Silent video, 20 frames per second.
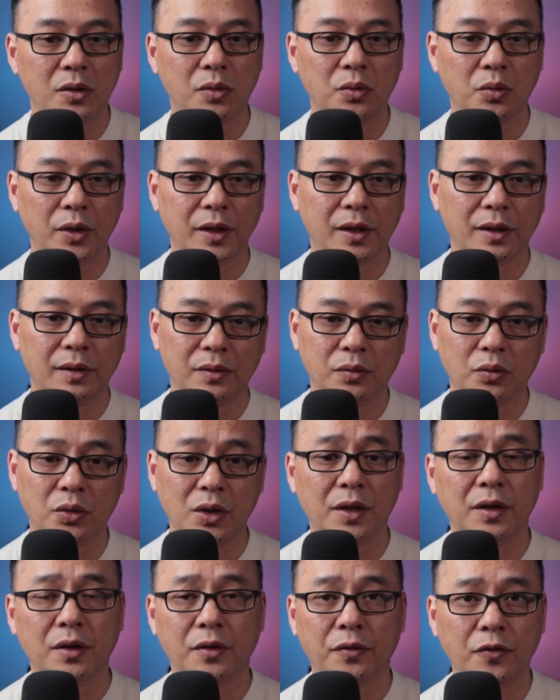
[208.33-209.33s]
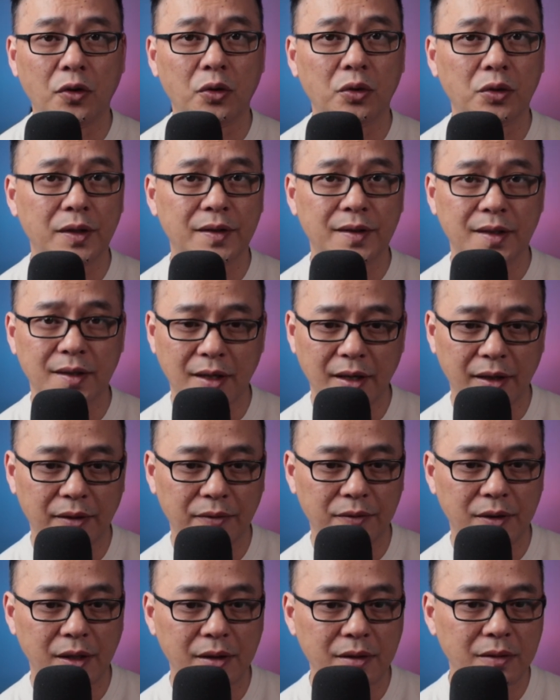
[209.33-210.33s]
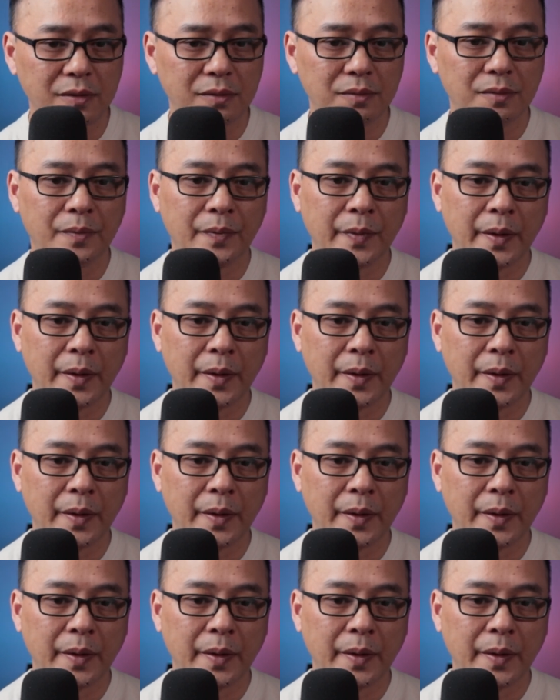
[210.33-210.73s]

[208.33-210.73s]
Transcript: with one of the photos that I've done.